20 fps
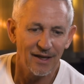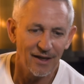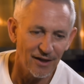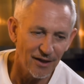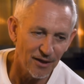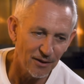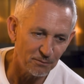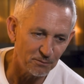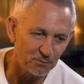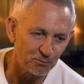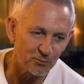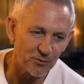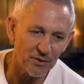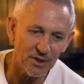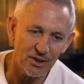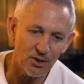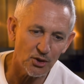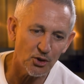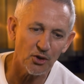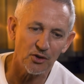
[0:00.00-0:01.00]
Um,
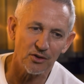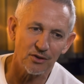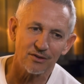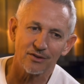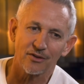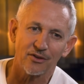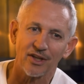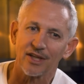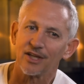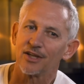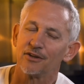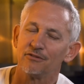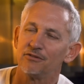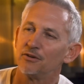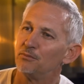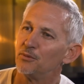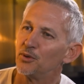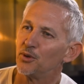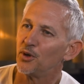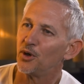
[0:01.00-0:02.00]
you couldn't think of
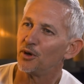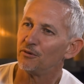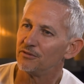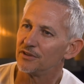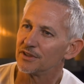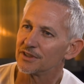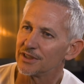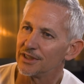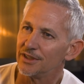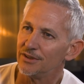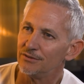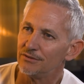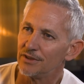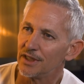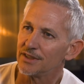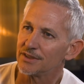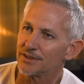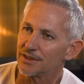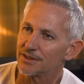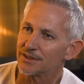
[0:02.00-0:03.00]
a more obviously
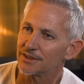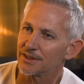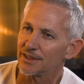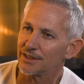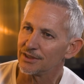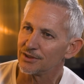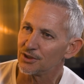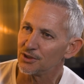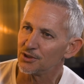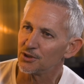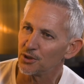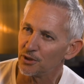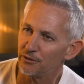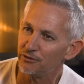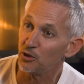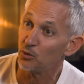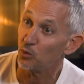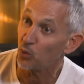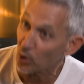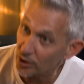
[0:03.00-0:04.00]
racist thing to do
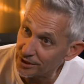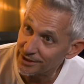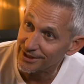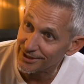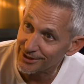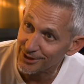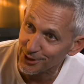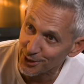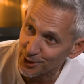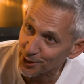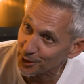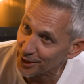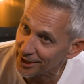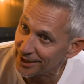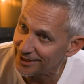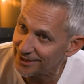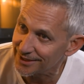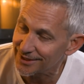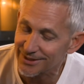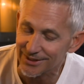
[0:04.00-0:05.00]
if you wanted to do
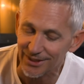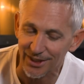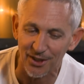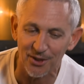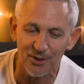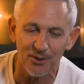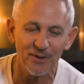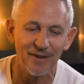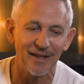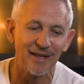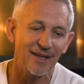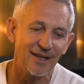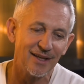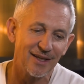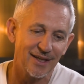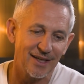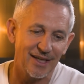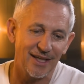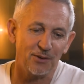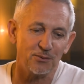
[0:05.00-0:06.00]
it. So
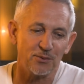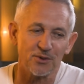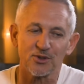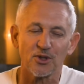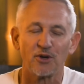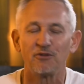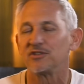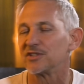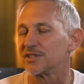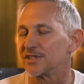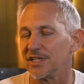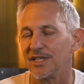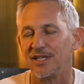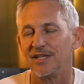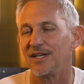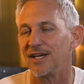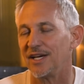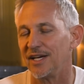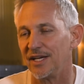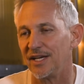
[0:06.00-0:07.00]
it was
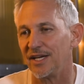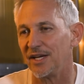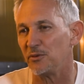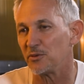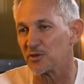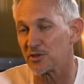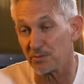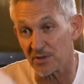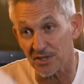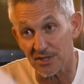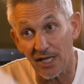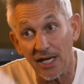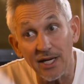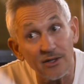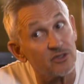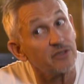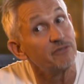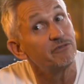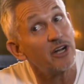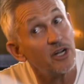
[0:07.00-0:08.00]
obviously it was a mistake.
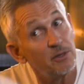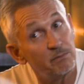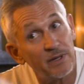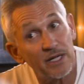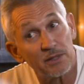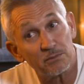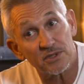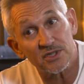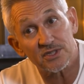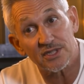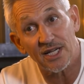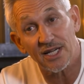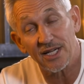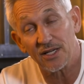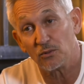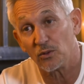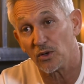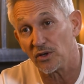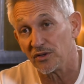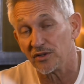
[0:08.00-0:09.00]
It was a very big
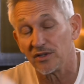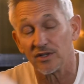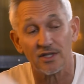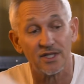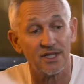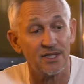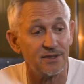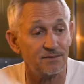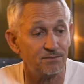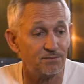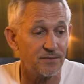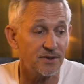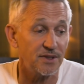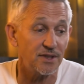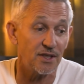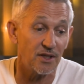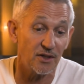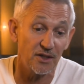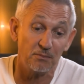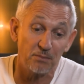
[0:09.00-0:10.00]
mistake, one that he
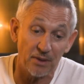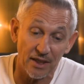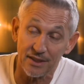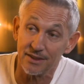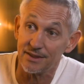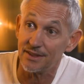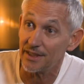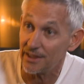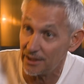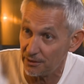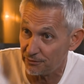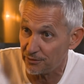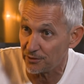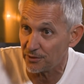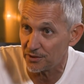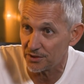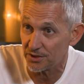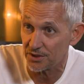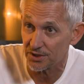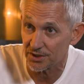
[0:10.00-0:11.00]
you know he paid dearly
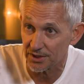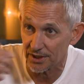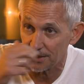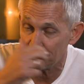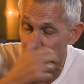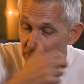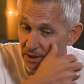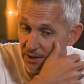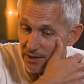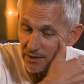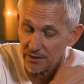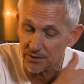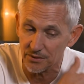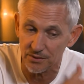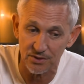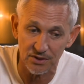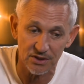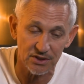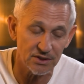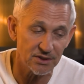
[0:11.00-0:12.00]
for, as you said, by
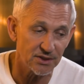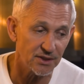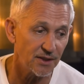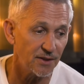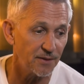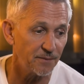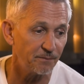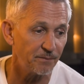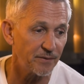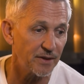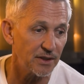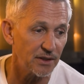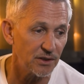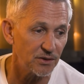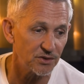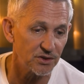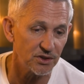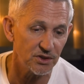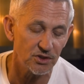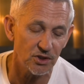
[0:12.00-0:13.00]
losing his um, he
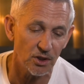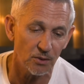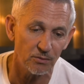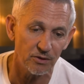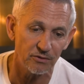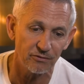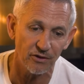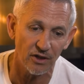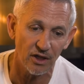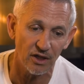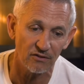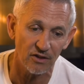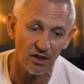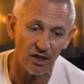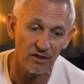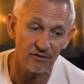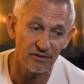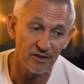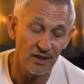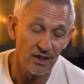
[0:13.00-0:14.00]
losing his job with Five
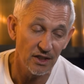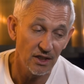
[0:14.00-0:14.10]
Live,